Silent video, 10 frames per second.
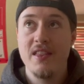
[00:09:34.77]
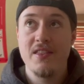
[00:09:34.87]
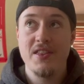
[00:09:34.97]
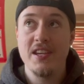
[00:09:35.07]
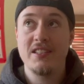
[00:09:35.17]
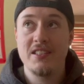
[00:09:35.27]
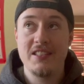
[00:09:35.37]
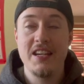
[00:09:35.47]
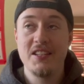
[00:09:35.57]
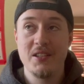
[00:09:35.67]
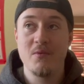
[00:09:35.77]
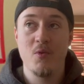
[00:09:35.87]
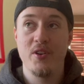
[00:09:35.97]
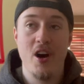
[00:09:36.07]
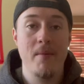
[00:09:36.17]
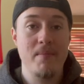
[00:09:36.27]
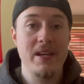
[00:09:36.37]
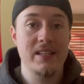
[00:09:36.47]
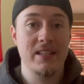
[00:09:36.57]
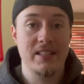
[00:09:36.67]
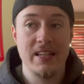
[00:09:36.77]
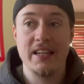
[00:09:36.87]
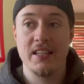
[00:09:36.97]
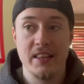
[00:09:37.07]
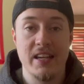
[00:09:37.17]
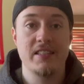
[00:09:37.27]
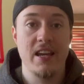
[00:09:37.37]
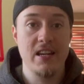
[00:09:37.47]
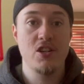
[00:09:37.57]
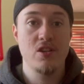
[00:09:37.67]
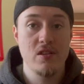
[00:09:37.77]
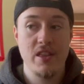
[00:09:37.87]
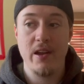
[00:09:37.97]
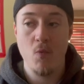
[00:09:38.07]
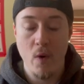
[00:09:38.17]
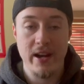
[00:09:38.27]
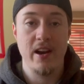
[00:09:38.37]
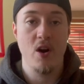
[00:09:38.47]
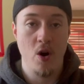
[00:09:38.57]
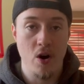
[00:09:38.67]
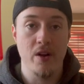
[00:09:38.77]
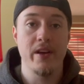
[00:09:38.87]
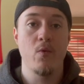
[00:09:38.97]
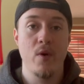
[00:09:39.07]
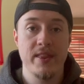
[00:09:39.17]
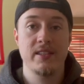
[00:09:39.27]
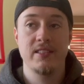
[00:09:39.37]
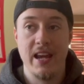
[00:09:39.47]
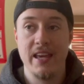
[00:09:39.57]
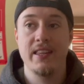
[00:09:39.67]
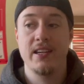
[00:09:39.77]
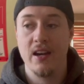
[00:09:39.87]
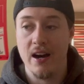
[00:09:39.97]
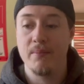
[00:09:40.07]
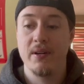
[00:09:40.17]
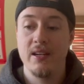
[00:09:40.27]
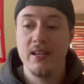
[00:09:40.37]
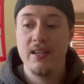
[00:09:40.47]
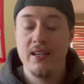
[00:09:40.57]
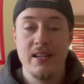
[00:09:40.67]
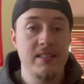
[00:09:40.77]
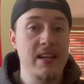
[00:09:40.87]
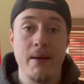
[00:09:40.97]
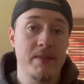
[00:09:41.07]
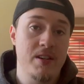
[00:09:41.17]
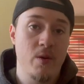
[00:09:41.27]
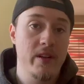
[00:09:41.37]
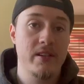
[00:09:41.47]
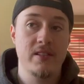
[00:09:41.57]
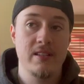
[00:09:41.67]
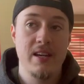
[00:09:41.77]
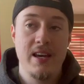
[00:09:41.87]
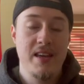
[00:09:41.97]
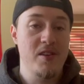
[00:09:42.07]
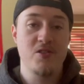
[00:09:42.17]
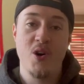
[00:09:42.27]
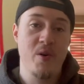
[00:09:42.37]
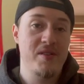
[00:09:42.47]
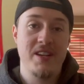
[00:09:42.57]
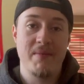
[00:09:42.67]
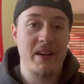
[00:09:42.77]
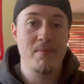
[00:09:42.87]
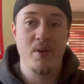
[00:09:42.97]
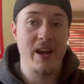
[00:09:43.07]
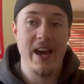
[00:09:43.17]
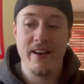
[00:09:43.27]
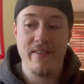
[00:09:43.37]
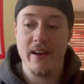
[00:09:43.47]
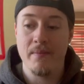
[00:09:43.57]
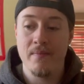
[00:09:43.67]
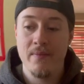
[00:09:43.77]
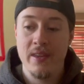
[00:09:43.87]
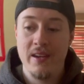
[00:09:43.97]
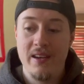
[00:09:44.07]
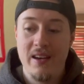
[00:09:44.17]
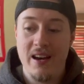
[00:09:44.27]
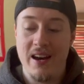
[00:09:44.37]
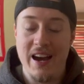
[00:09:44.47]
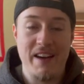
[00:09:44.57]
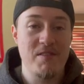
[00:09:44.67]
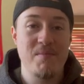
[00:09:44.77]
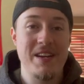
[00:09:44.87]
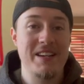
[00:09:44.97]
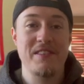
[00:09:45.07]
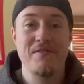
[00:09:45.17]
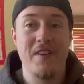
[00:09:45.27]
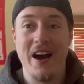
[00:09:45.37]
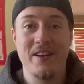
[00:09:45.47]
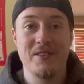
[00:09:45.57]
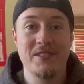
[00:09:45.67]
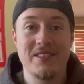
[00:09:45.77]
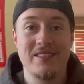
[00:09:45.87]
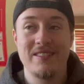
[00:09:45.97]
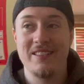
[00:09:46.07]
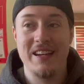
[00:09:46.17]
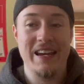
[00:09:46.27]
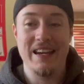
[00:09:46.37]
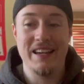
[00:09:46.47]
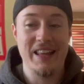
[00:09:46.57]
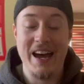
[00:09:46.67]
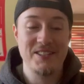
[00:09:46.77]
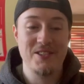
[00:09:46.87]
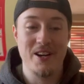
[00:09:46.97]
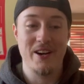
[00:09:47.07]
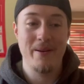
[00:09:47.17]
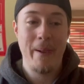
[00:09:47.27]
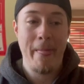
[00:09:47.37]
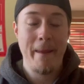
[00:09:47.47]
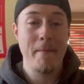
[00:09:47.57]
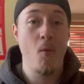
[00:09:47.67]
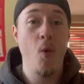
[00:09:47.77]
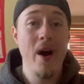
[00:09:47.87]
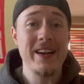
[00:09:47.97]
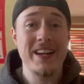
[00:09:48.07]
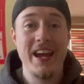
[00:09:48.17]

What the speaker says: this season will not be a success unless they win it all. They win the Stanley Cup, is the Edmonton Oilers. There's no other team I can put ahead of them. After being to the finals last year, one